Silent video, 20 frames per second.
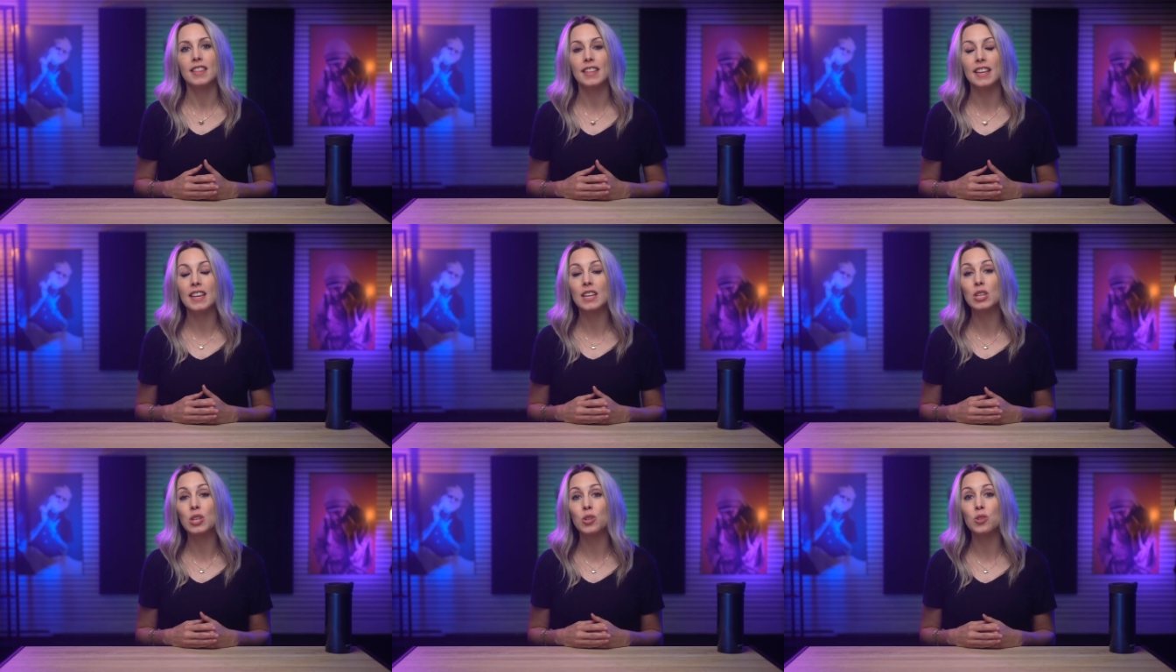
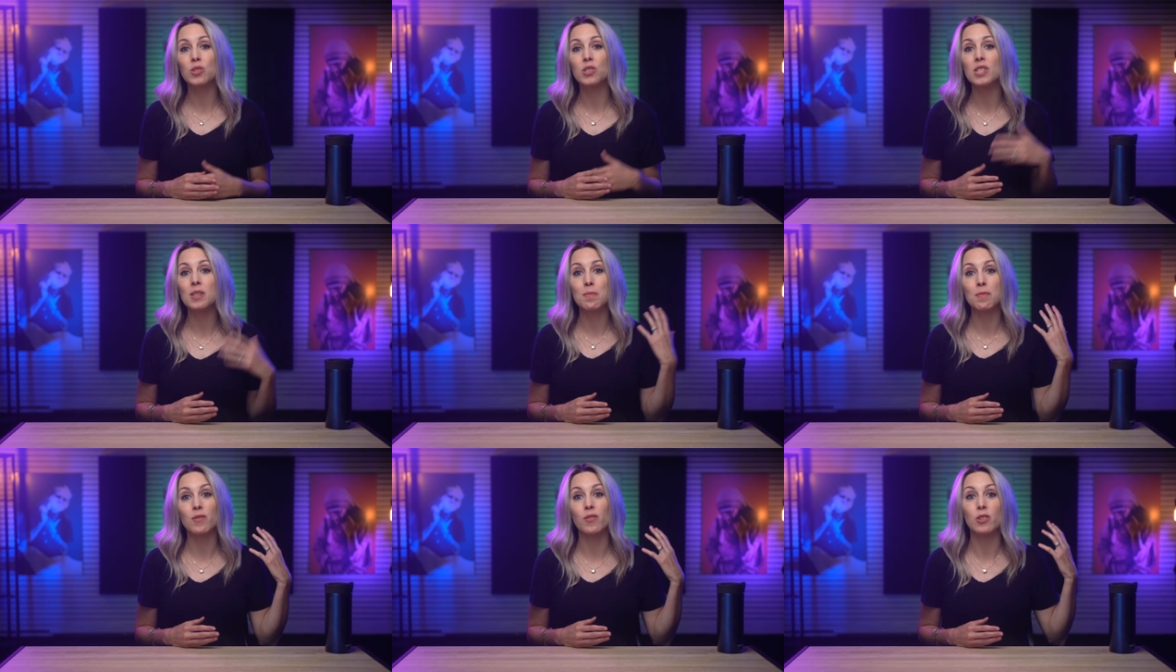They
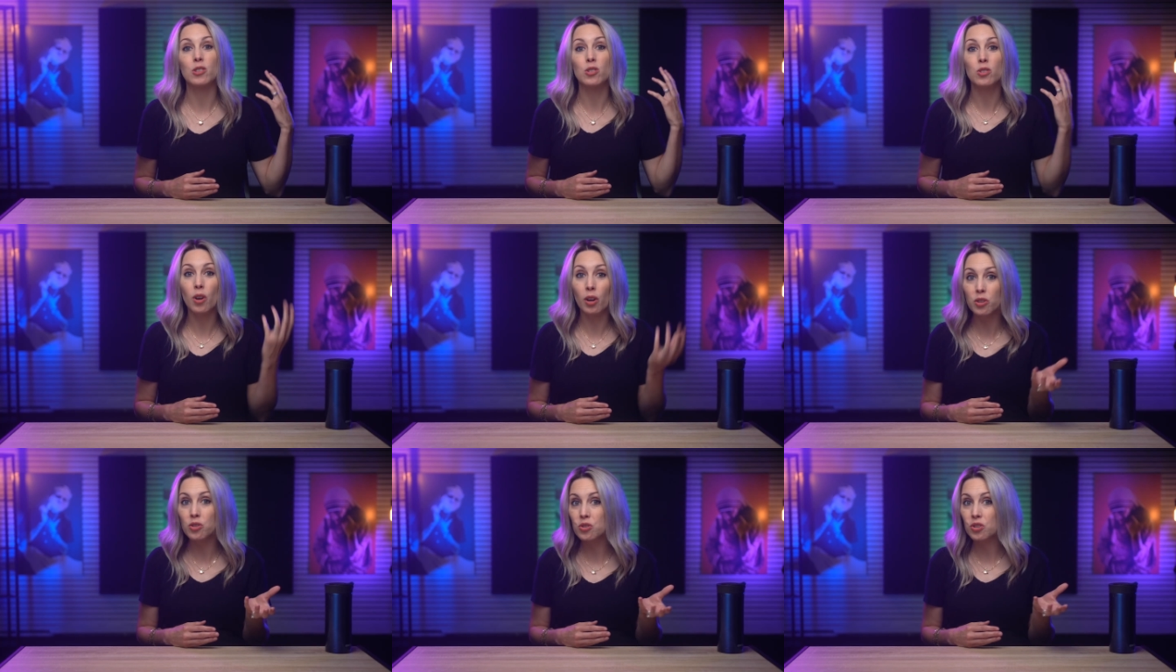accused him of
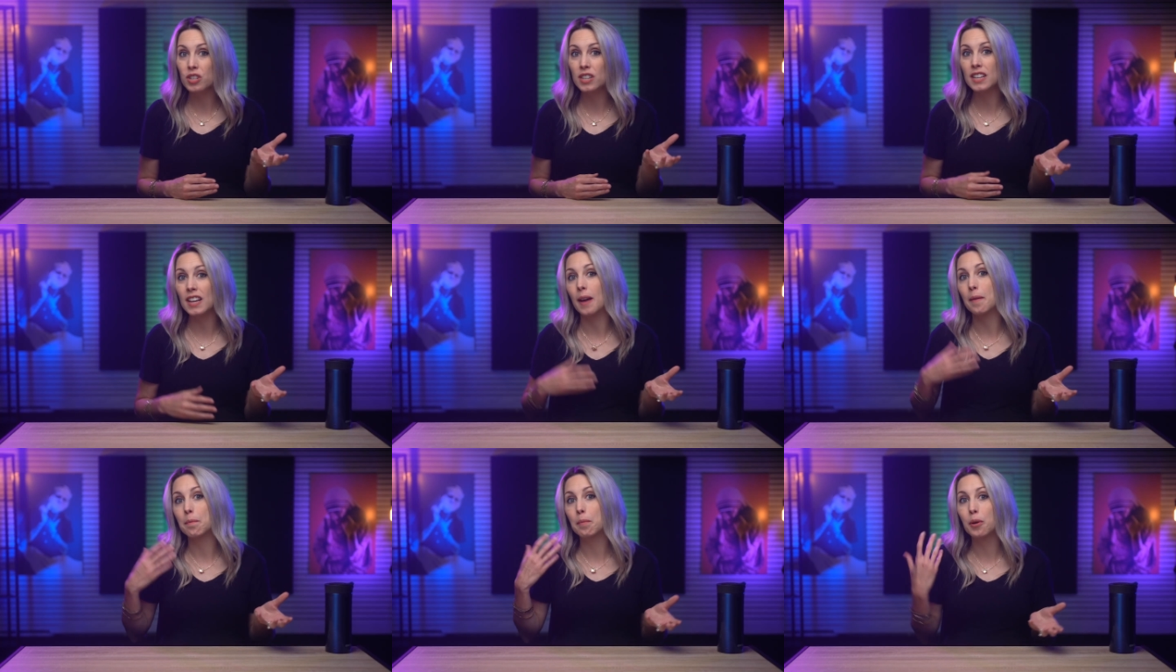
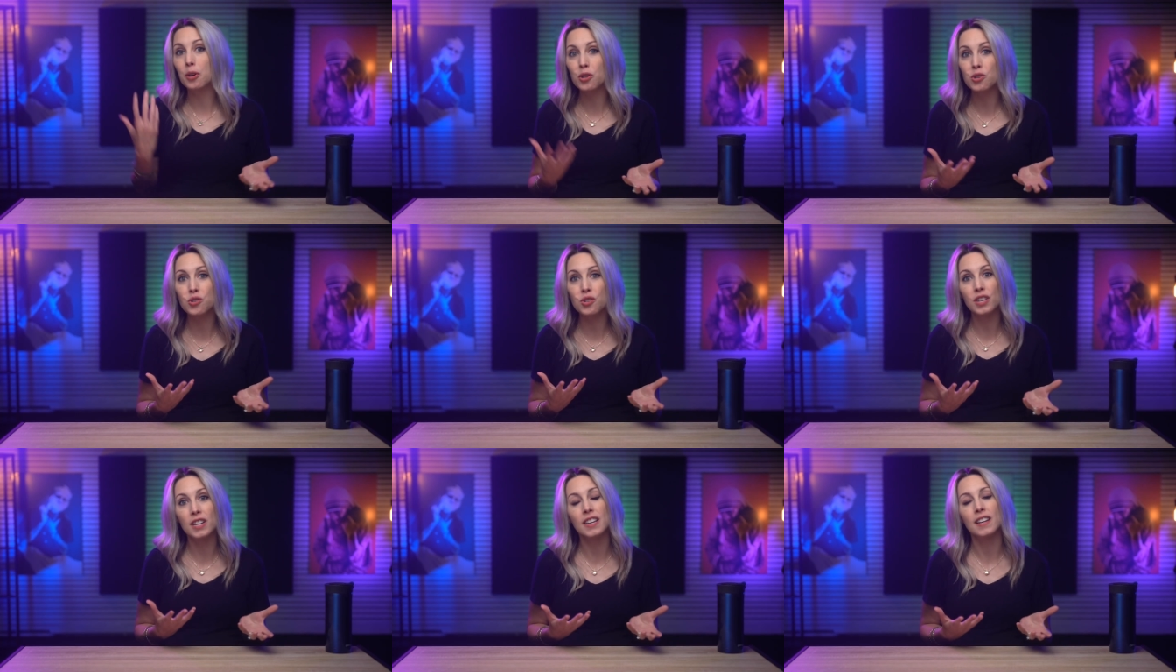adultery and
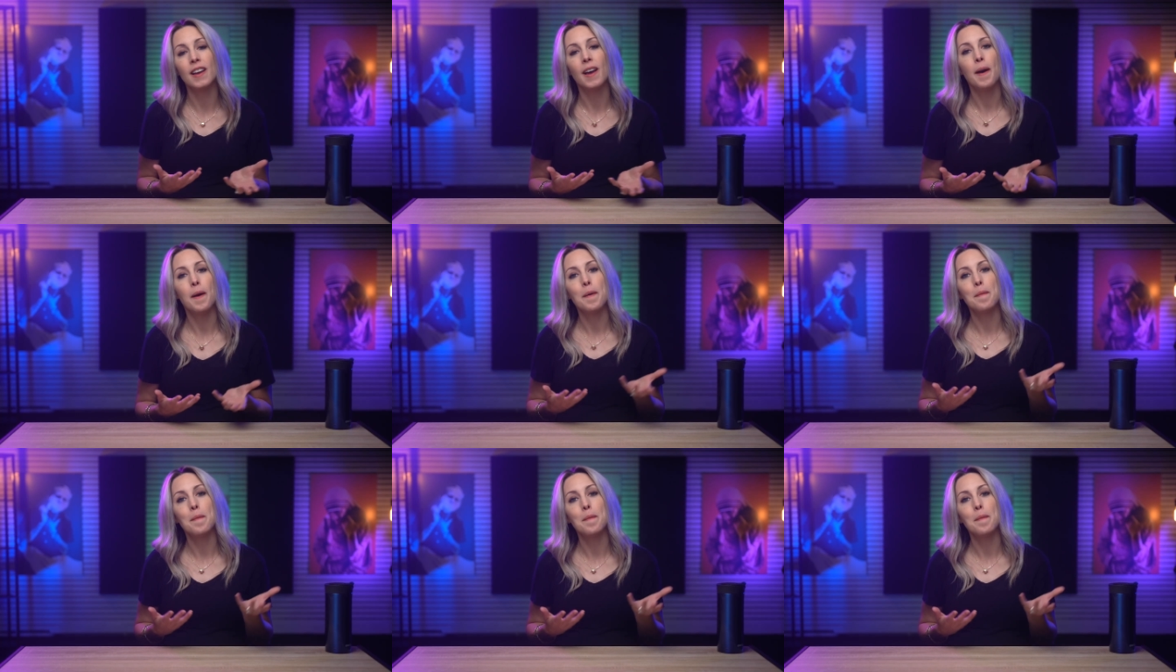perjury,